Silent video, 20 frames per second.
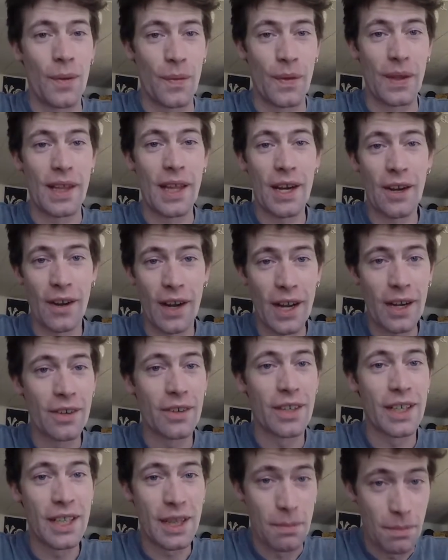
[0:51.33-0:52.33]
we let our
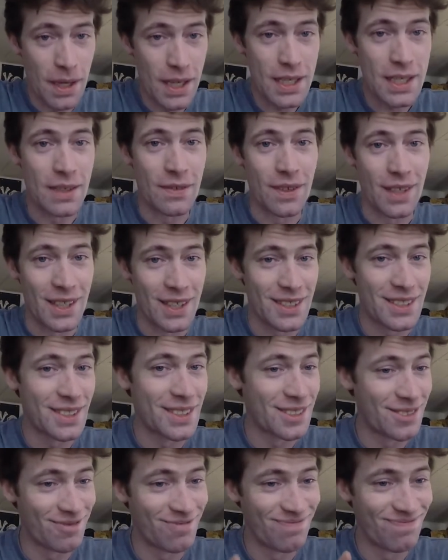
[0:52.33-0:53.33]
anger get the best of us.